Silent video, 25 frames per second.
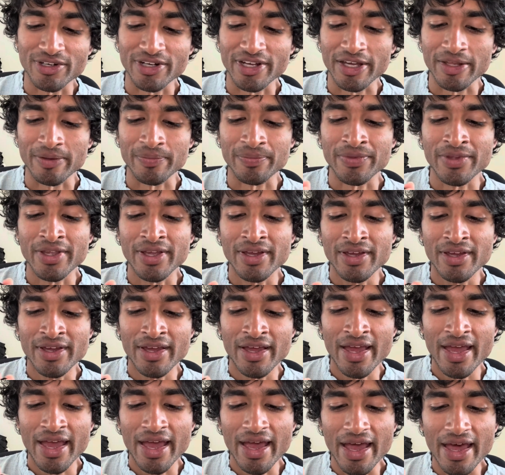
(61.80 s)
again.
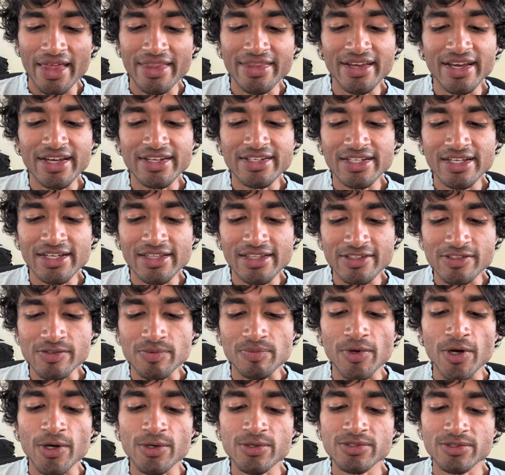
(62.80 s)
And the idea that's
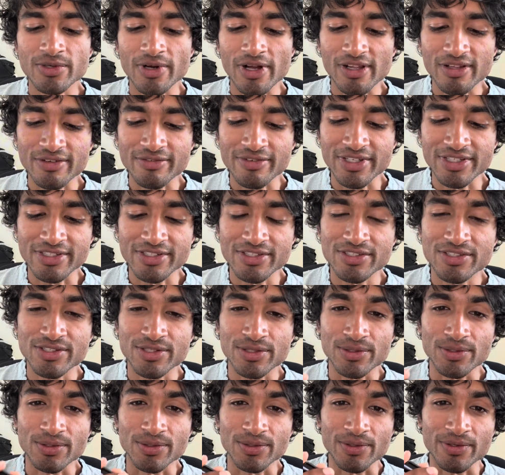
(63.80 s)
most relevant
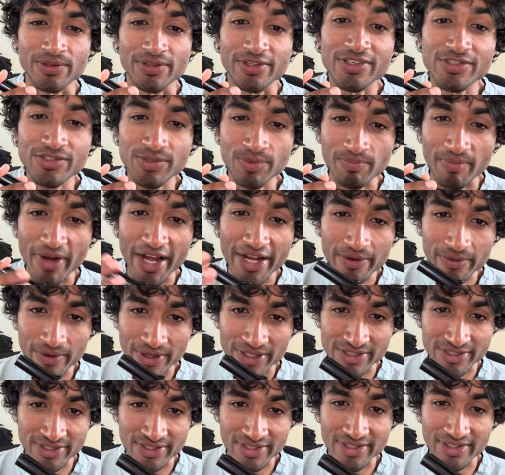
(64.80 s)
to my
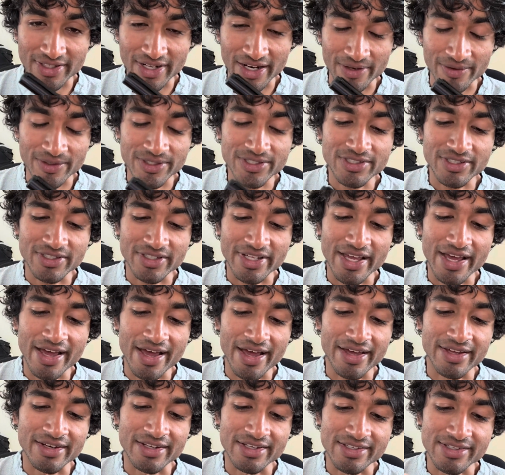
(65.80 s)
question that I originally
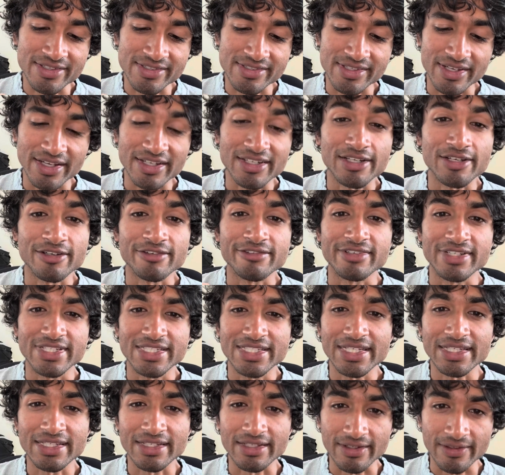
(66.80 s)
had is the idea of
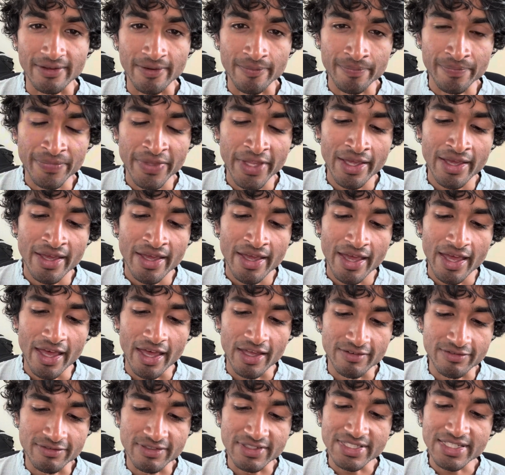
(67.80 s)
fatigue.
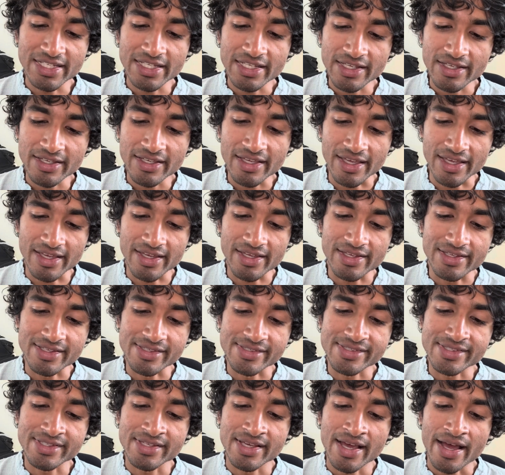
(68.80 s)
And fatigue
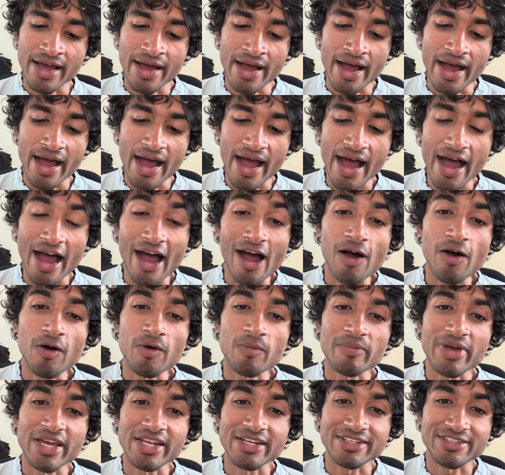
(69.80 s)
is how
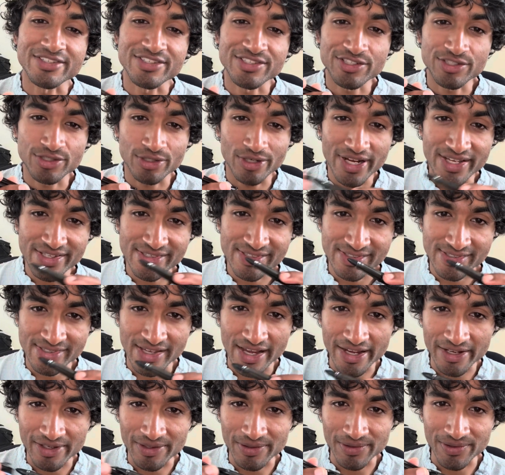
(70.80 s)
many stress
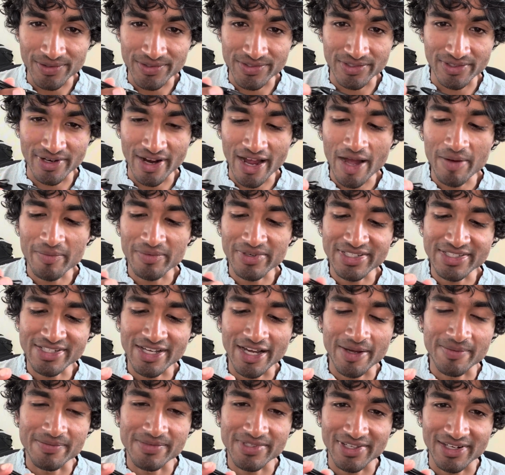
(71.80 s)
cycles or how many
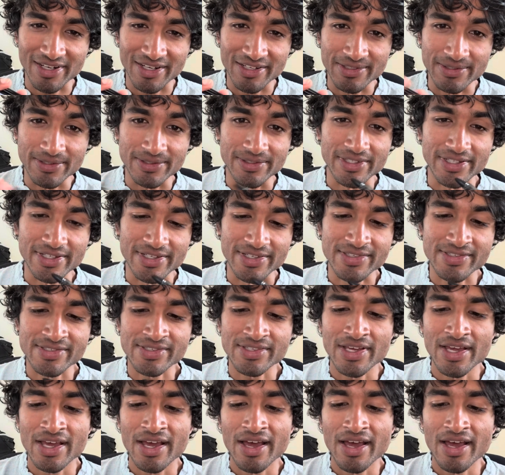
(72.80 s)
times can I do this